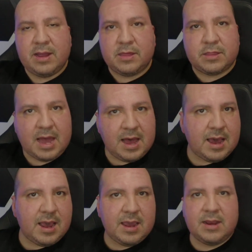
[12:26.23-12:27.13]

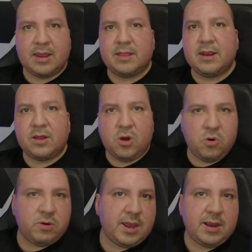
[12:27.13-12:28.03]
Design, and then
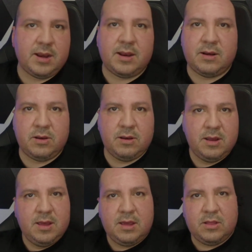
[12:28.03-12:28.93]
code it and
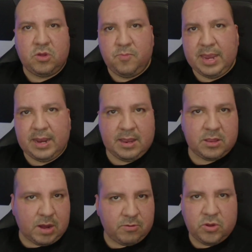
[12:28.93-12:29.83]
do meetings. So
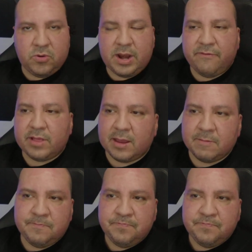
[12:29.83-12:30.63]
I was doing everything.